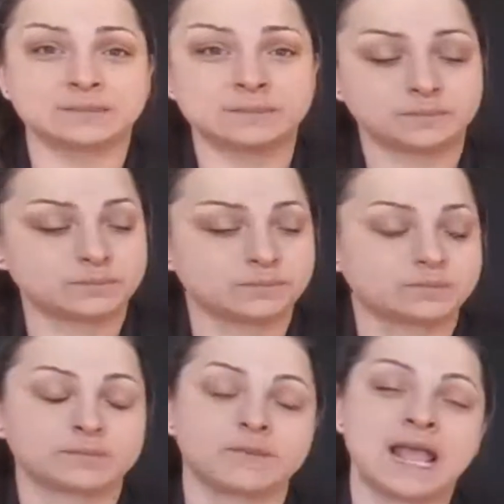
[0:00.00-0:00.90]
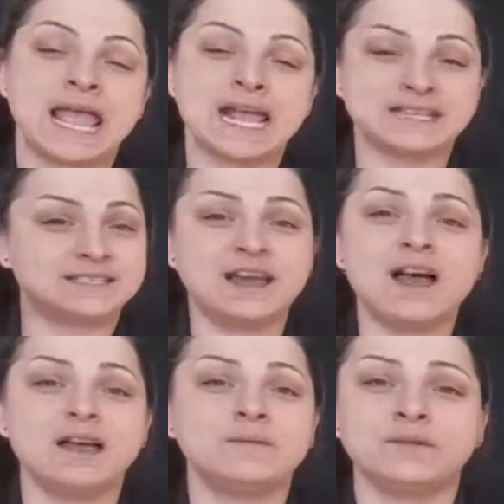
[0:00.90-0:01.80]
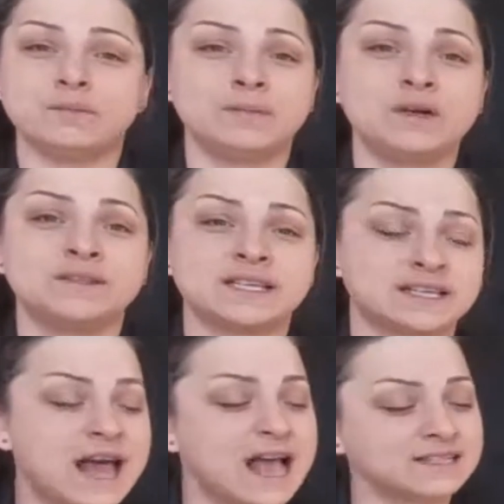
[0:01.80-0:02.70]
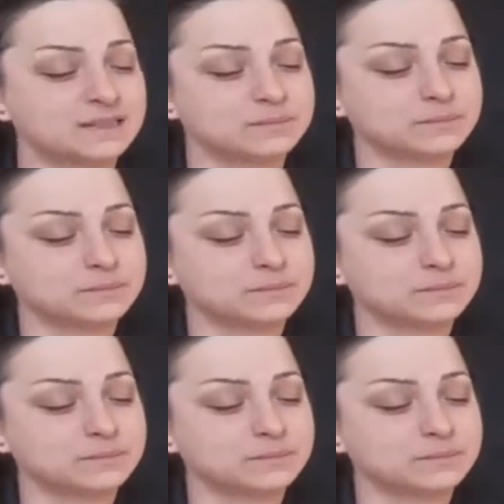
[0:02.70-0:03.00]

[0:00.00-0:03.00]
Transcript: It's time for music class.